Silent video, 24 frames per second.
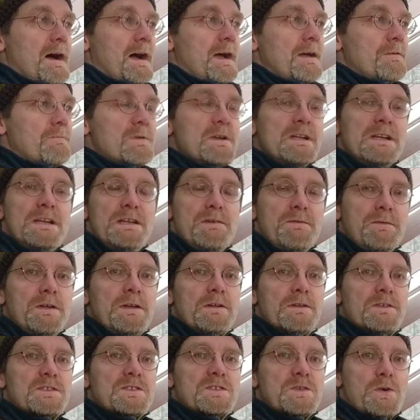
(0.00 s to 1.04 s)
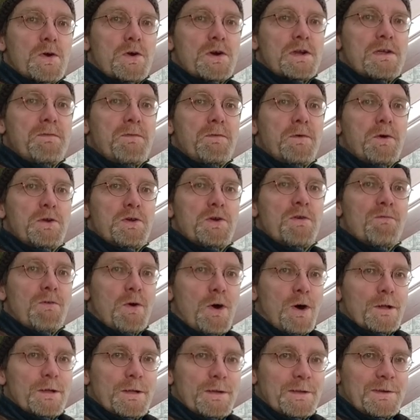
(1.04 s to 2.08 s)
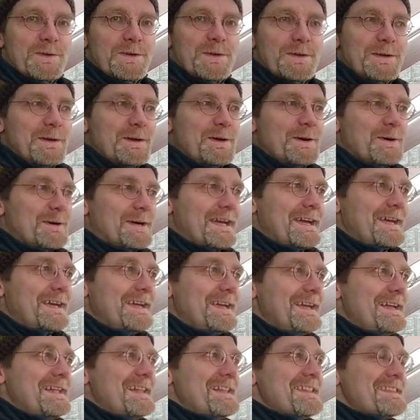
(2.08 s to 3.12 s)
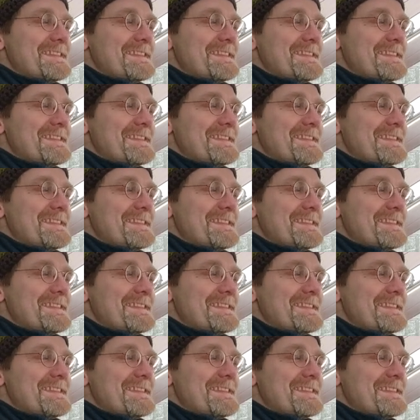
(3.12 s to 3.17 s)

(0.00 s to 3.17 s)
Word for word: I really feel sorry for your wallet. Okay?